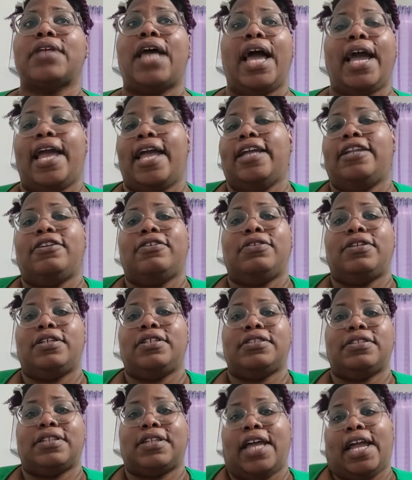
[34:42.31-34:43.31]
I can't do
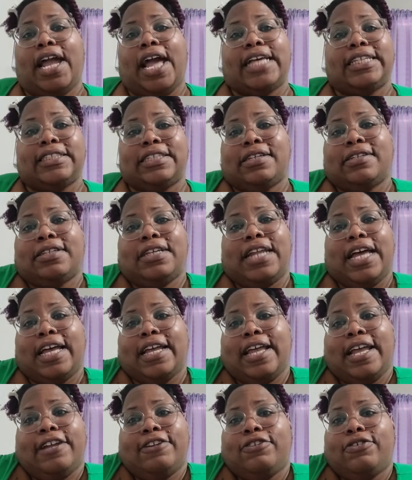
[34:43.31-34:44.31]
this. Like I said that
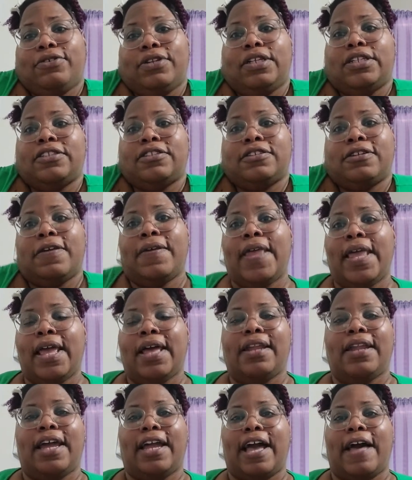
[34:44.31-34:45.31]
I can't do this.
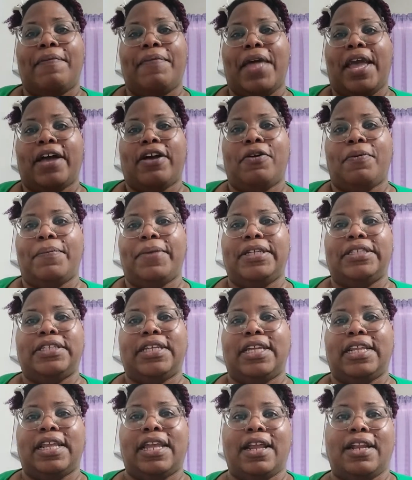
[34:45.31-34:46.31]
Like, I'm not going to be
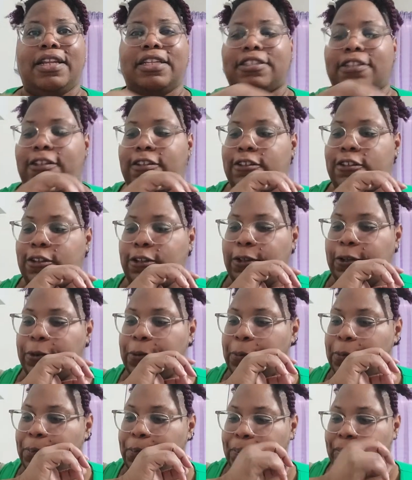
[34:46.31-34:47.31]
sitting here listening to
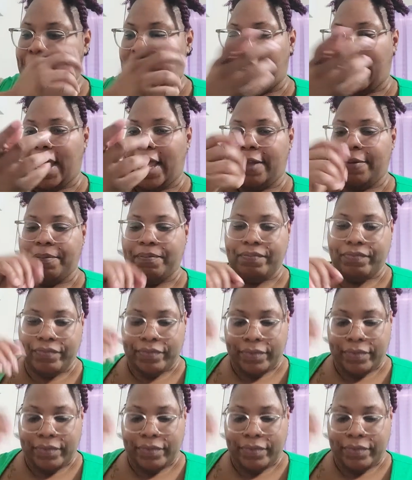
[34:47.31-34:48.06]
you. I can't.